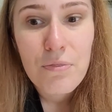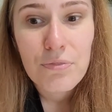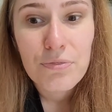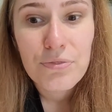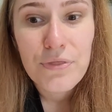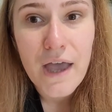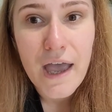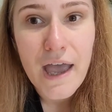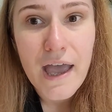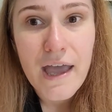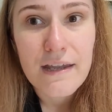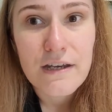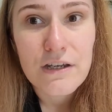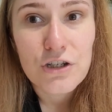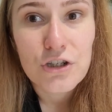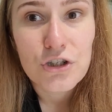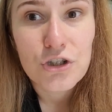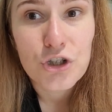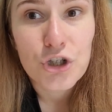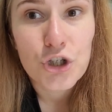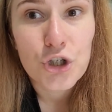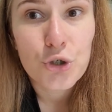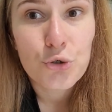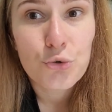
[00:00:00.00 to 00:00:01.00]
then
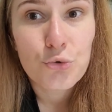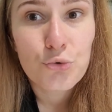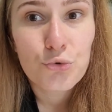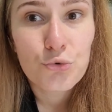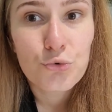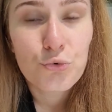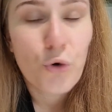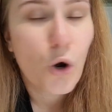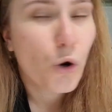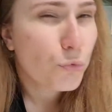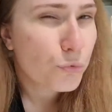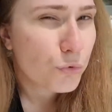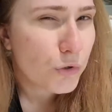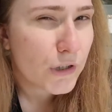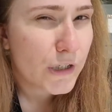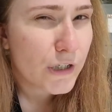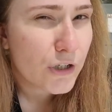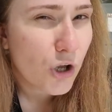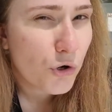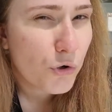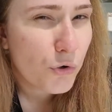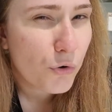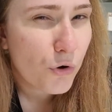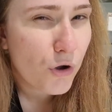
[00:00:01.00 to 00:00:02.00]
you won't really
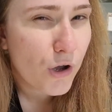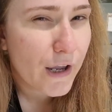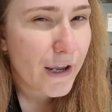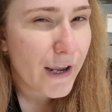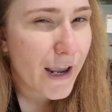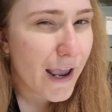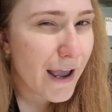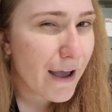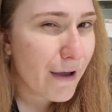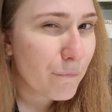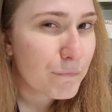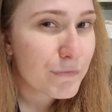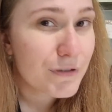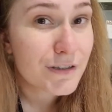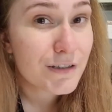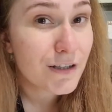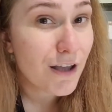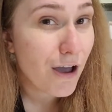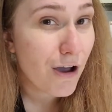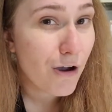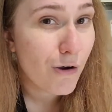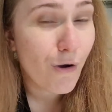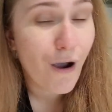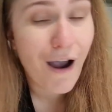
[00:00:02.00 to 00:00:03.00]
know who I am. So
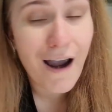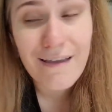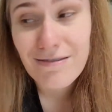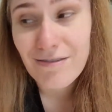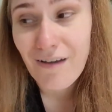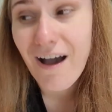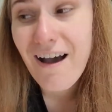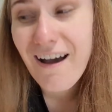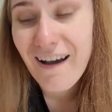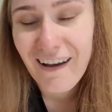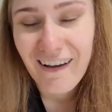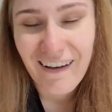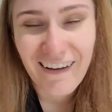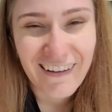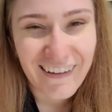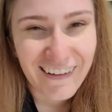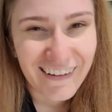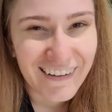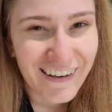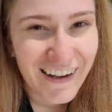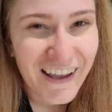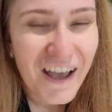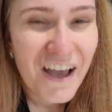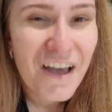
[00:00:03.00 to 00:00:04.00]
I thought
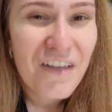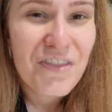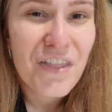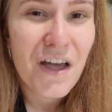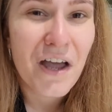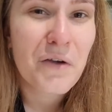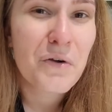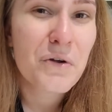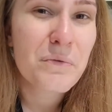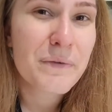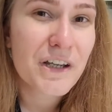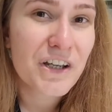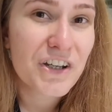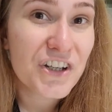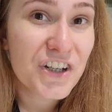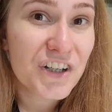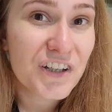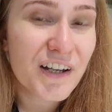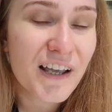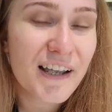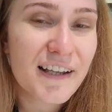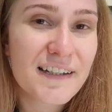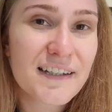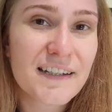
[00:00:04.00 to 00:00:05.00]
that it would be a
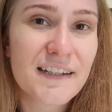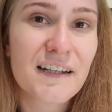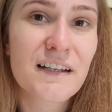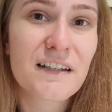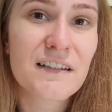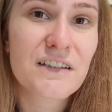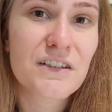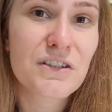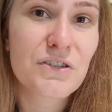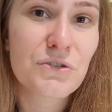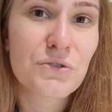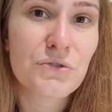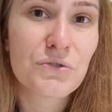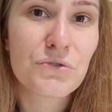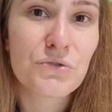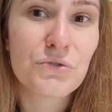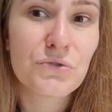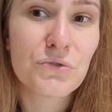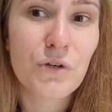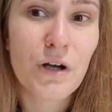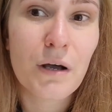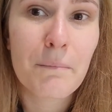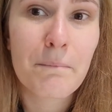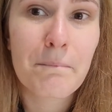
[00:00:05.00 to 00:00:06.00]
good idea
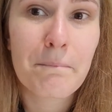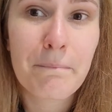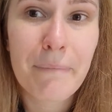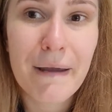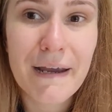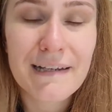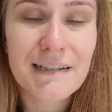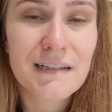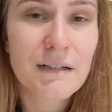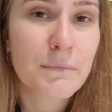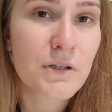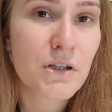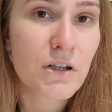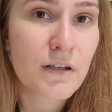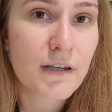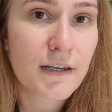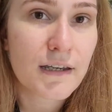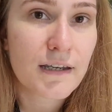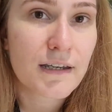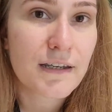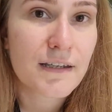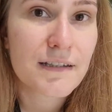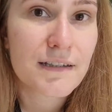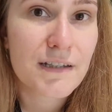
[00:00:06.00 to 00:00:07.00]
to bake some
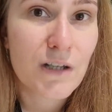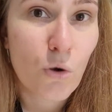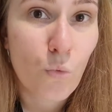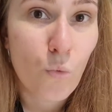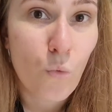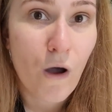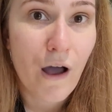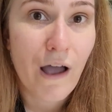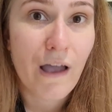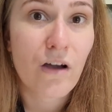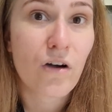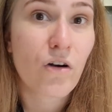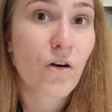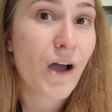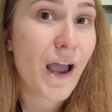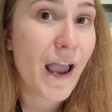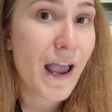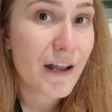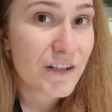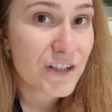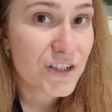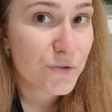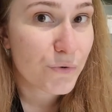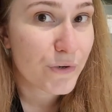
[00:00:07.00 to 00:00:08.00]
cookies while
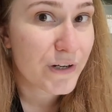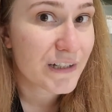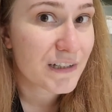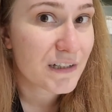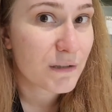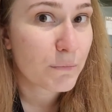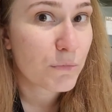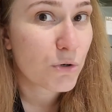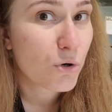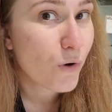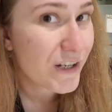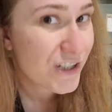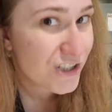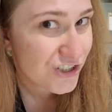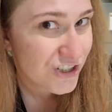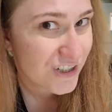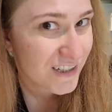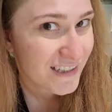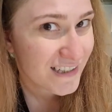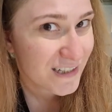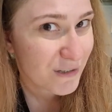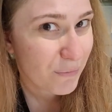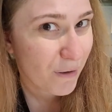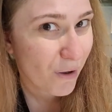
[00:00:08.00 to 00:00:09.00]
answering some
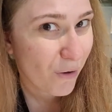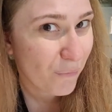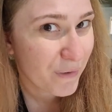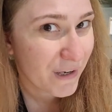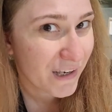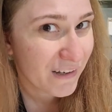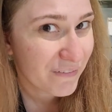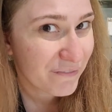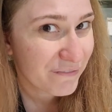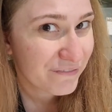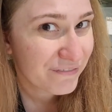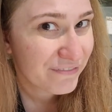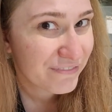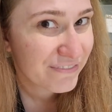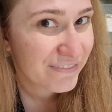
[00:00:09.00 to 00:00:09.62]
questions about me.